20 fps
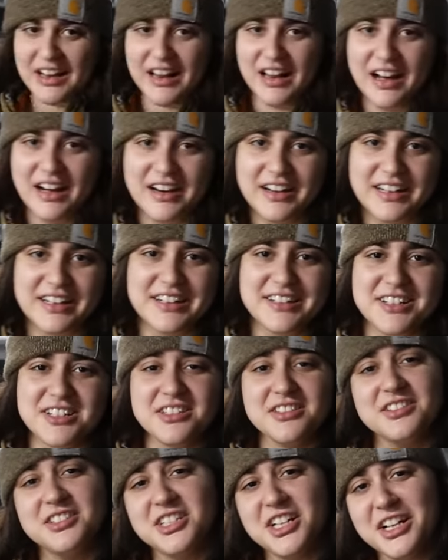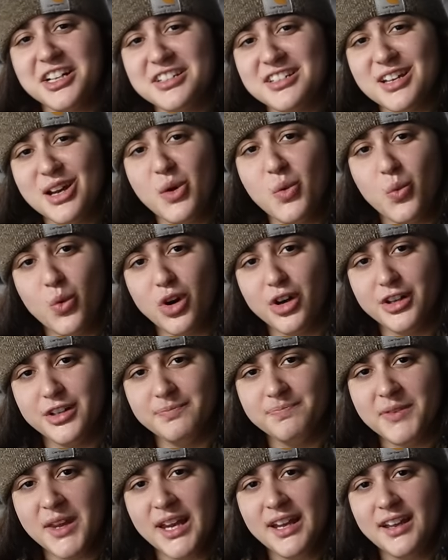o'clock and it doesn't start until
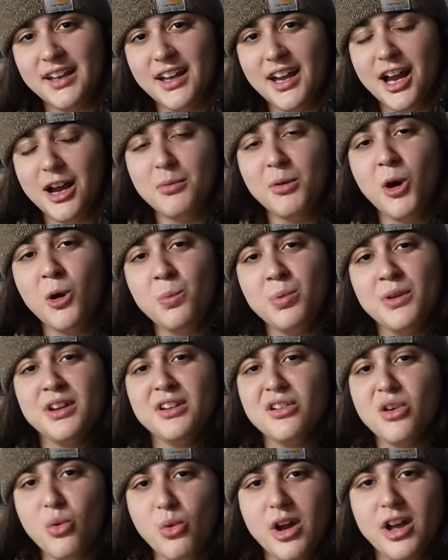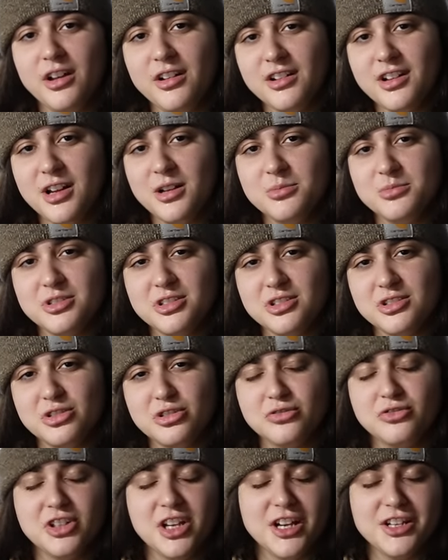1. I'm hoping Noelle comes
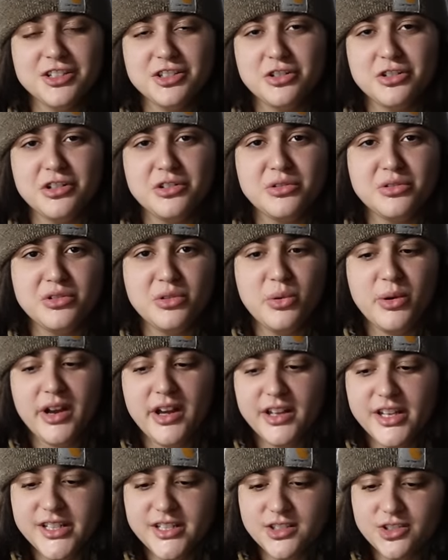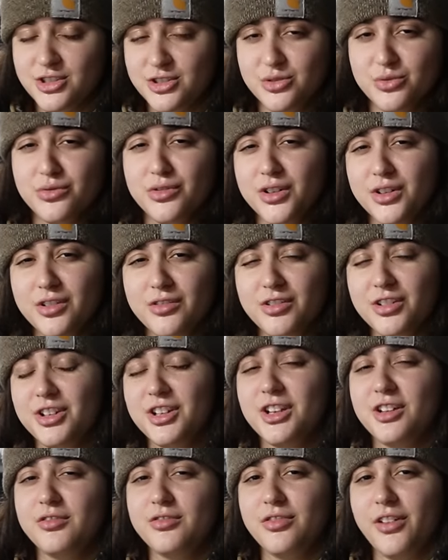soon. If you guys don't know who Noelle is, she's a really,
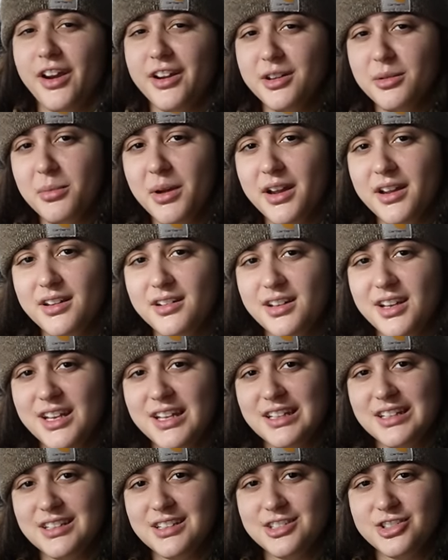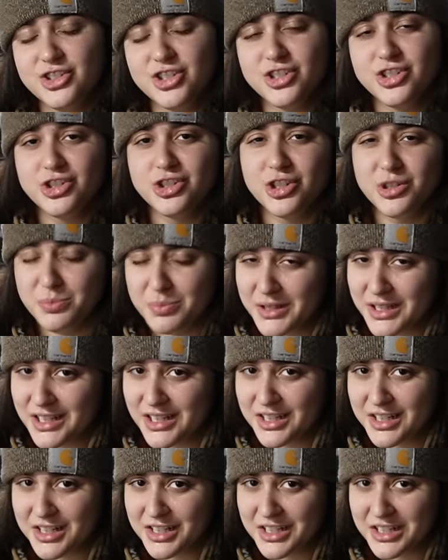really good friend of mine and she should be
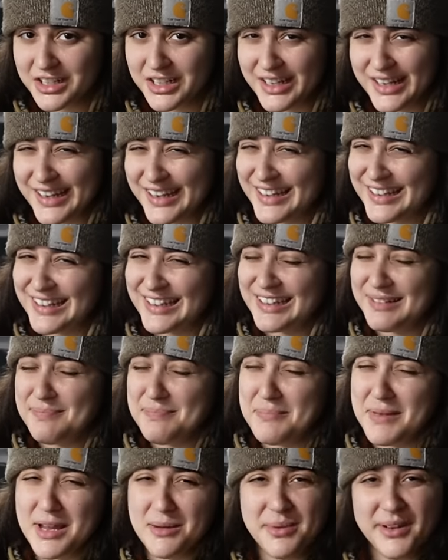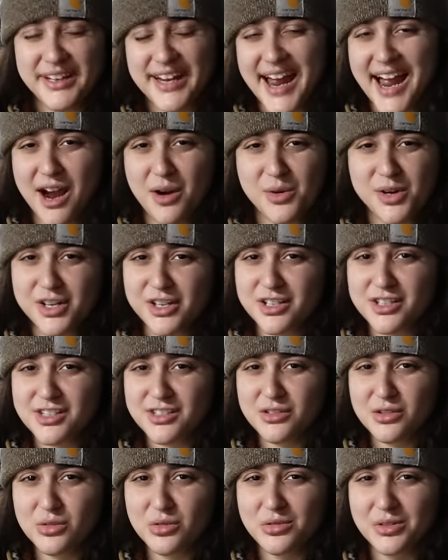here in maybe an hour or
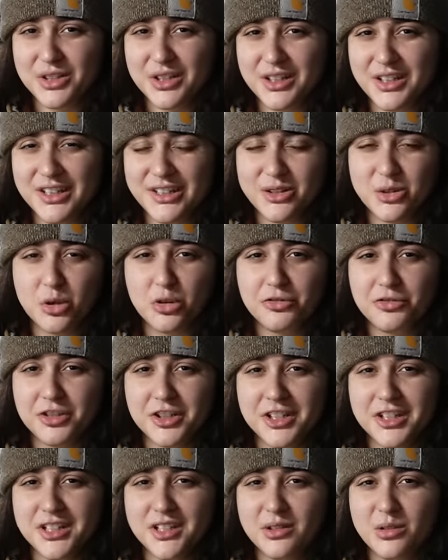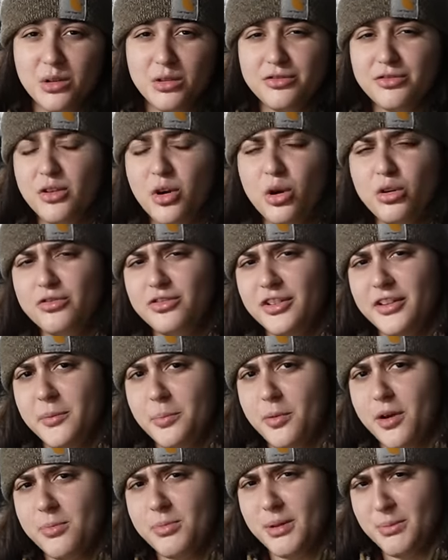two. and hopefully
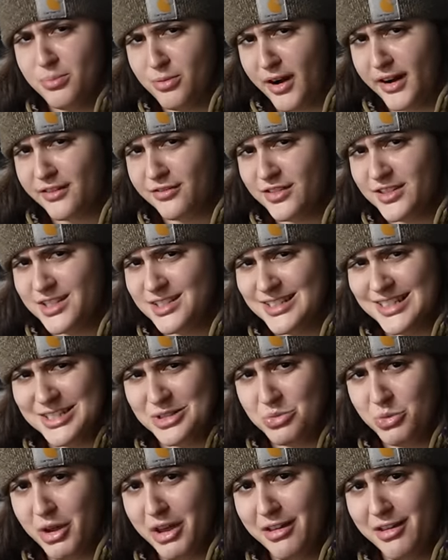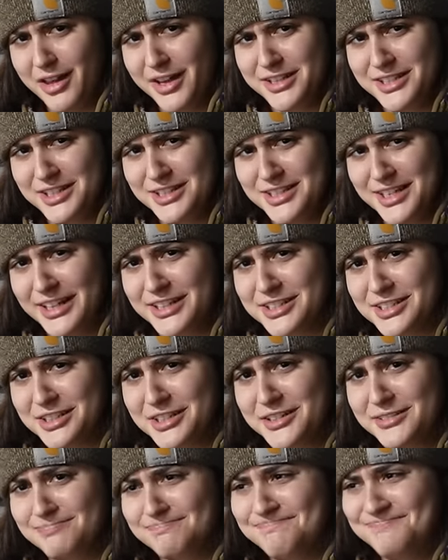bring me breakfast as well. I did text
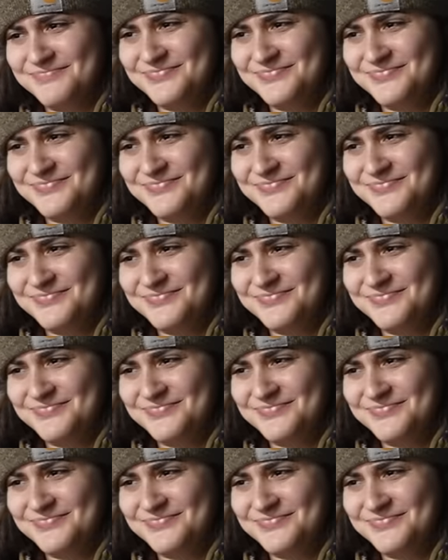her.